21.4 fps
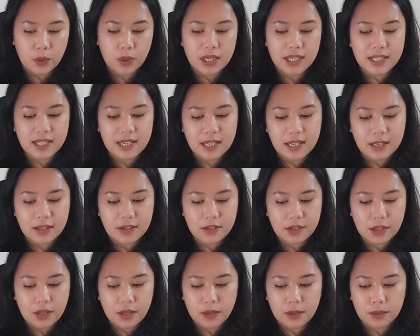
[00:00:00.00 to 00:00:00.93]
You want to take
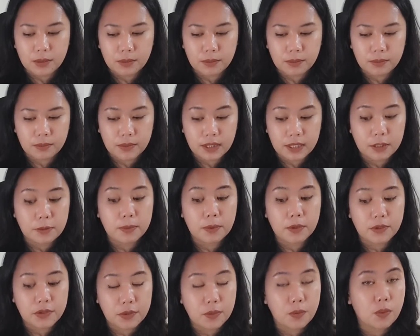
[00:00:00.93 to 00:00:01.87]
it slow.
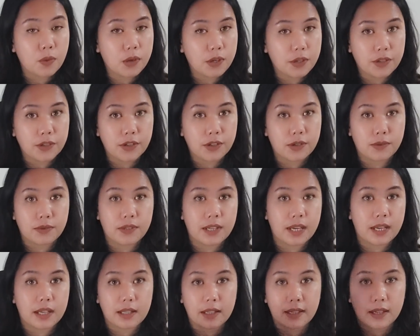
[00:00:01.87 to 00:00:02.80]
This person wants you.
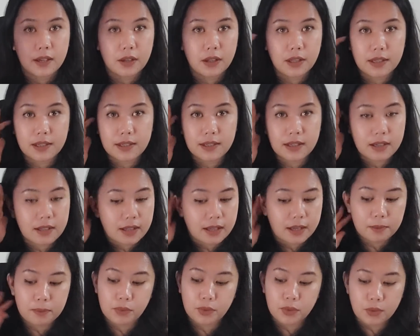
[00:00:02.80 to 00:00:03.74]
Suddenly, all of a sudden,
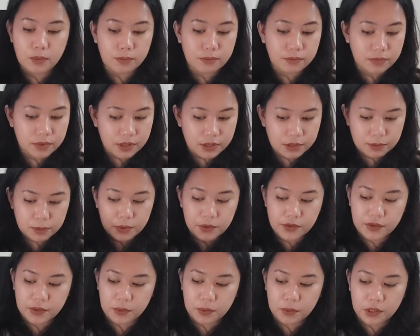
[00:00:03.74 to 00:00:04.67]
like, boom, this
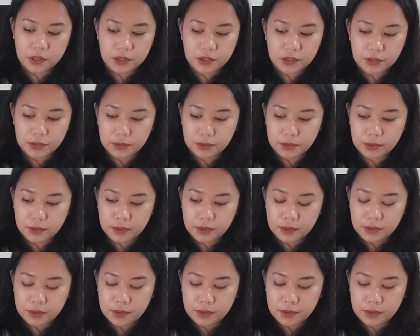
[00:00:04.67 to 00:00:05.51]
person wants you.